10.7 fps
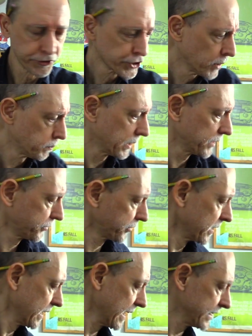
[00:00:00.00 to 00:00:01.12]
jump us
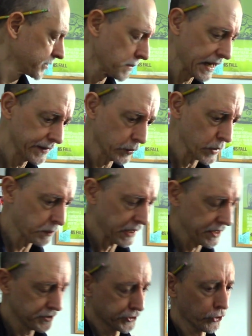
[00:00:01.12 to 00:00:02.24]
and demand that we
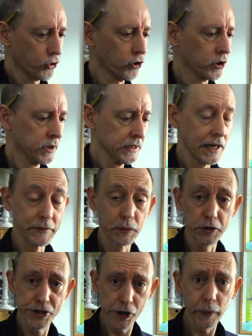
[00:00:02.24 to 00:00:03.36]
pay the toll. I mean,
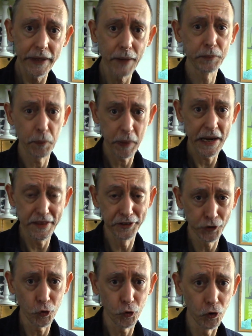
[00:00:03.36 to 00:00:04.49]
we're showing up to pay the
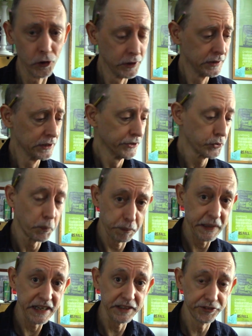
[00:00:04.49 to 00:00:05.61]
toll, to
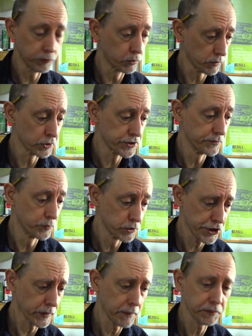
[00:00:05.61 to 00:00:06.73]
appease, we're
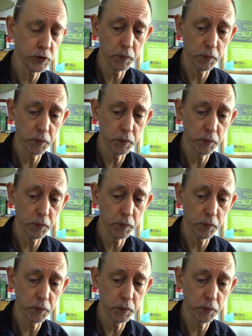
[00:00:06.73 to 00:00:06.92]
showing up to